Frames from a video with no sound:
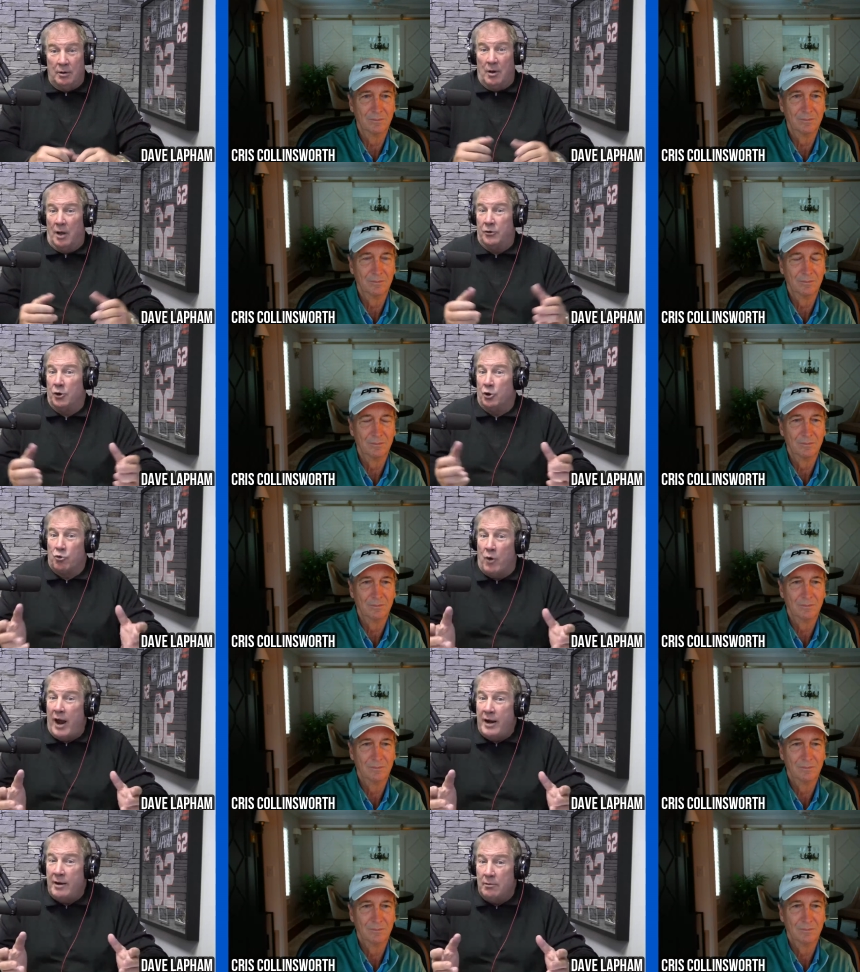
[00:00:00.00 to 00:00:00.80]
Speaker 1: They're
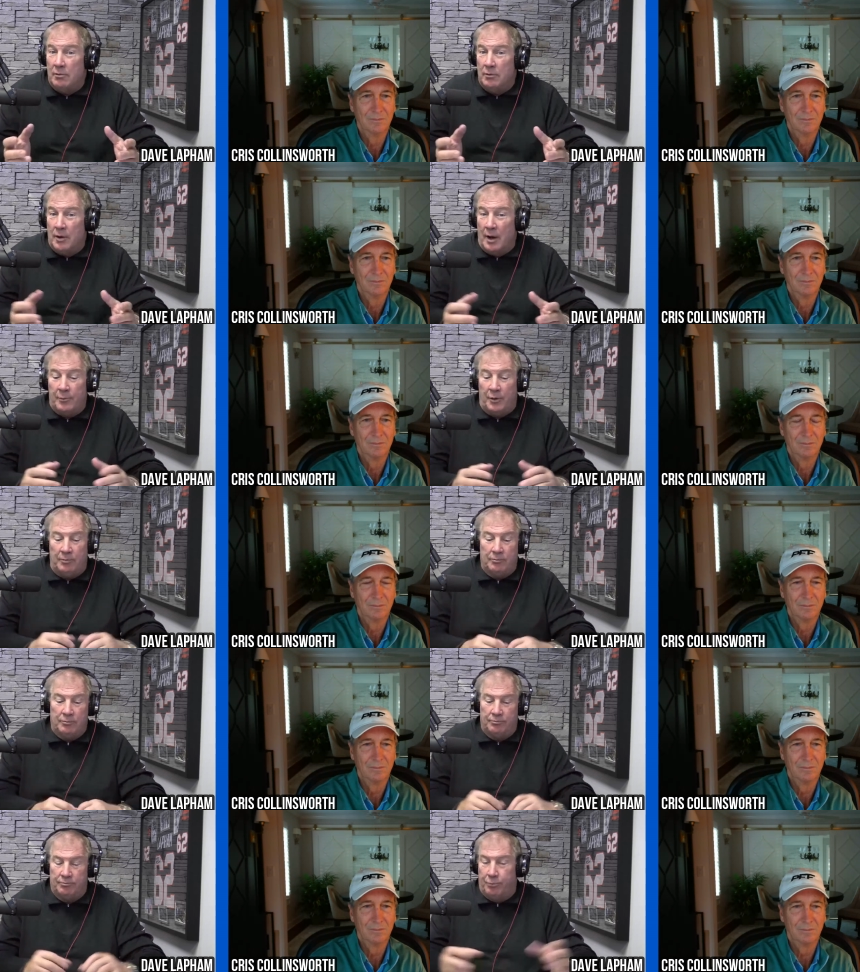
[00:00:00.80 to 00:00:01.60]
great. I
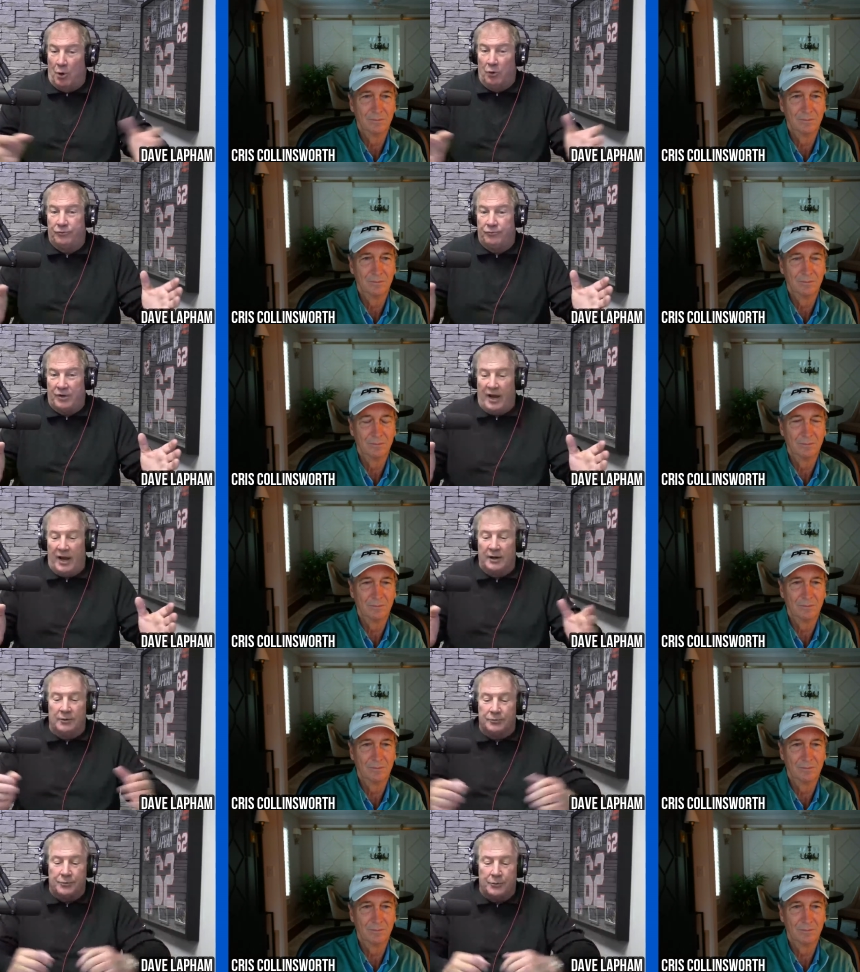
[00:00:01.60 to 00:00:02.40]
mean, both
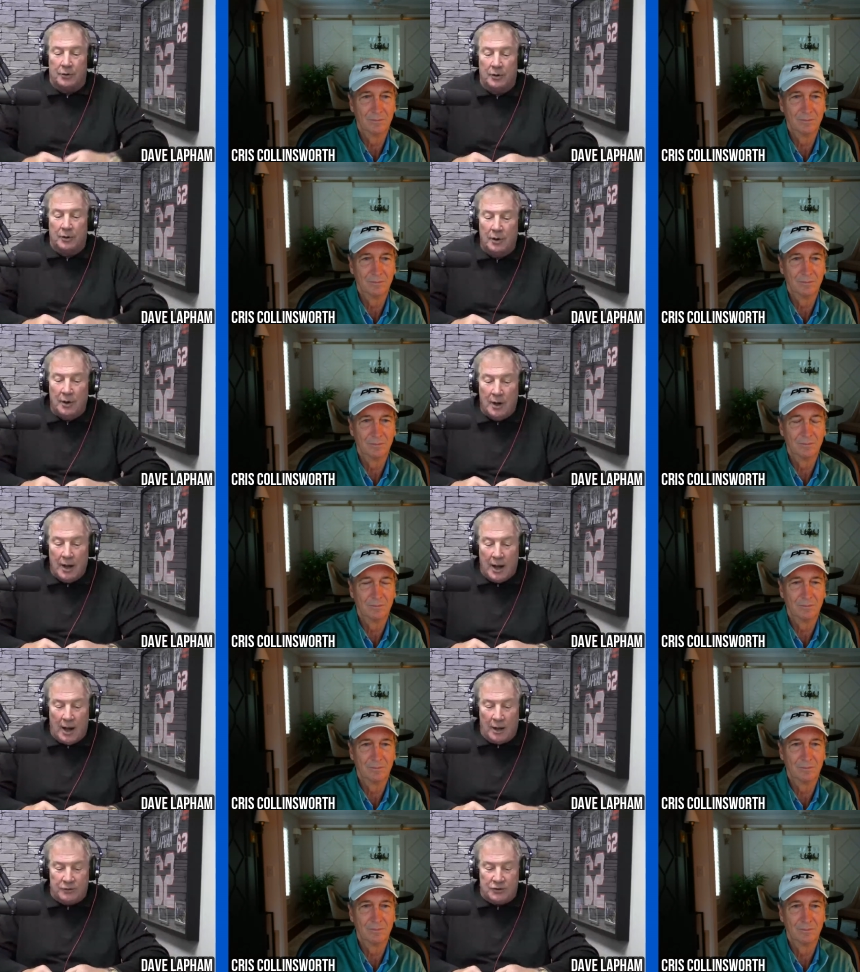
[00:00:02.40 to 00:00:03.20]
tandems are
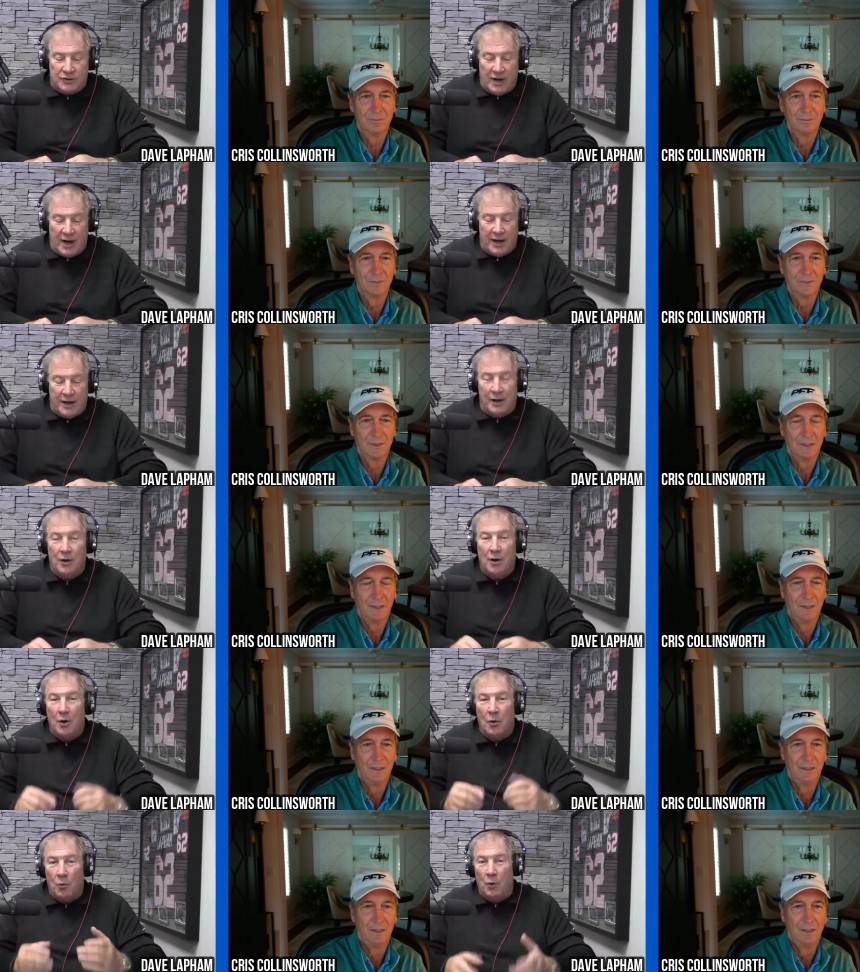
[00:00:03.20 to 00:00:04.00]
outstanding.
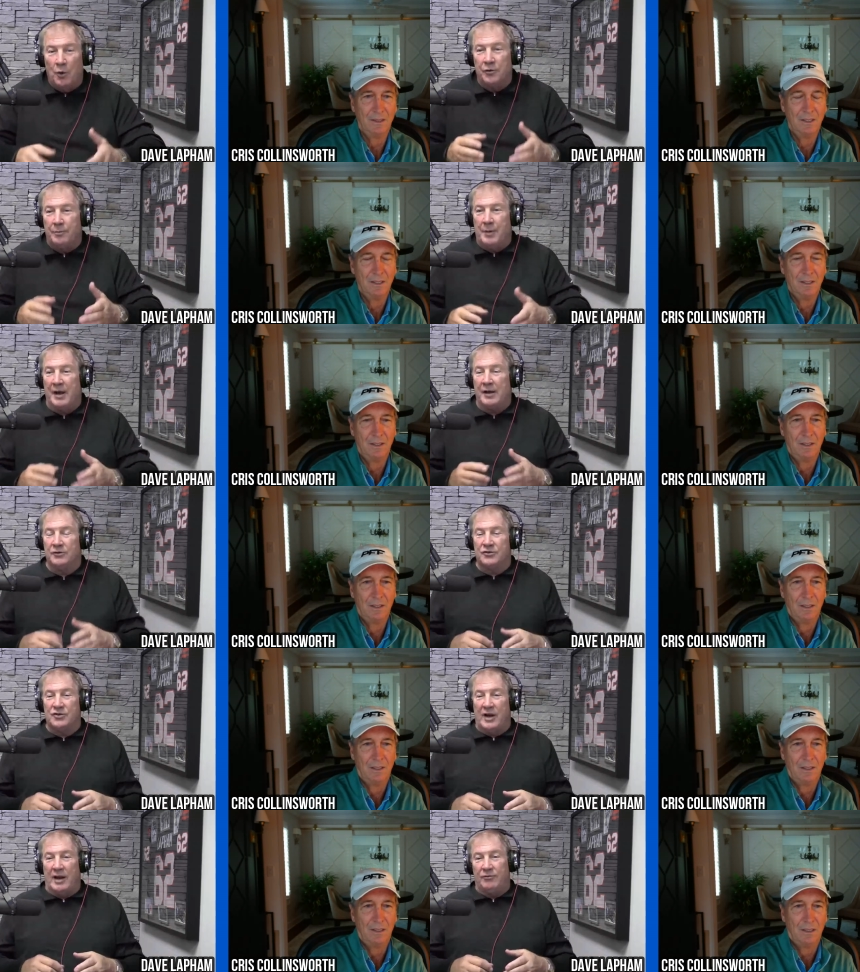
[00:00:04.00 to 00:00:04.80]
Will the Bengals
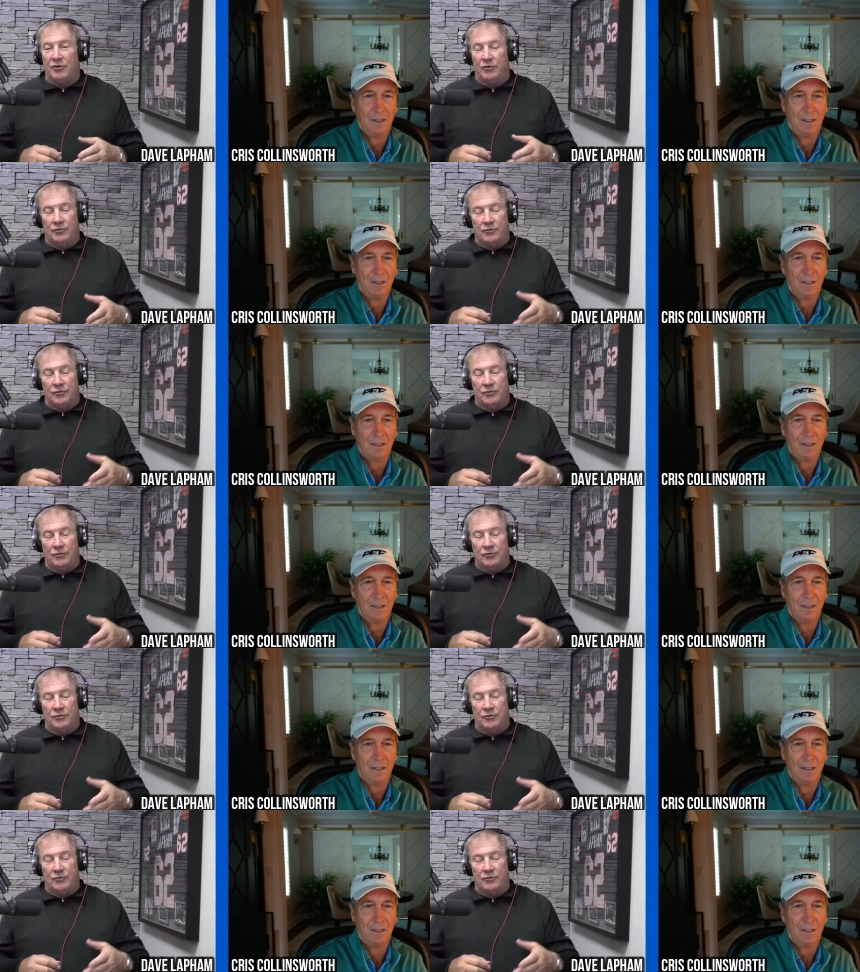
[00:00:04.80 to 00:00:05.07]
safeties